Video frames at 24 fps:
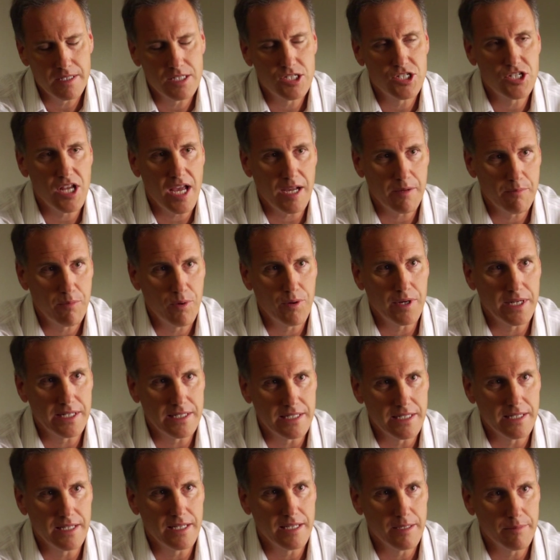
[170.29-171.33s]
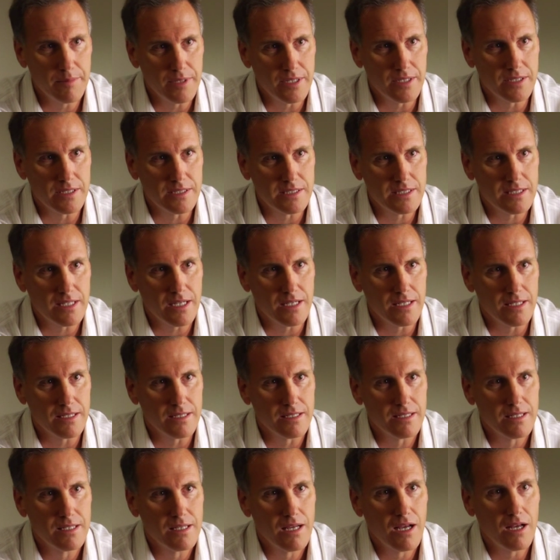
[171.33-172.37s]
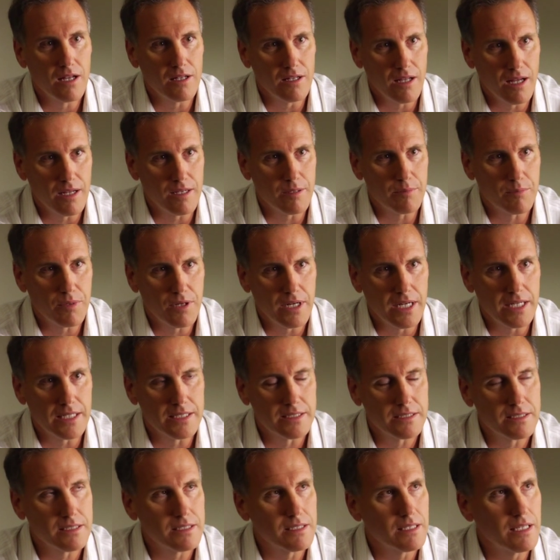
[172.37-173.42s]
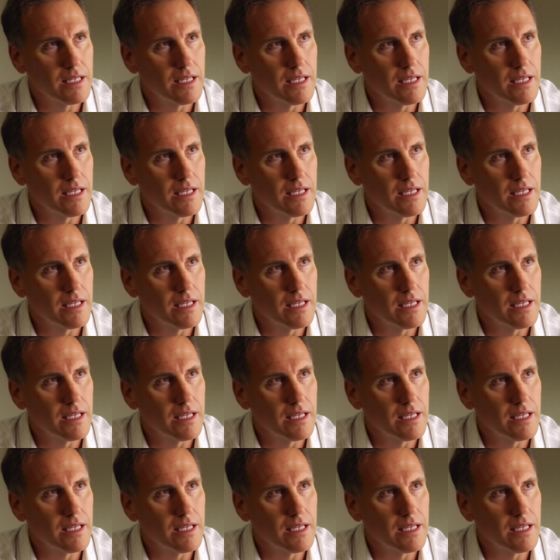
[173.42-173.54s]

checkpoint inhibitors got a lot of press.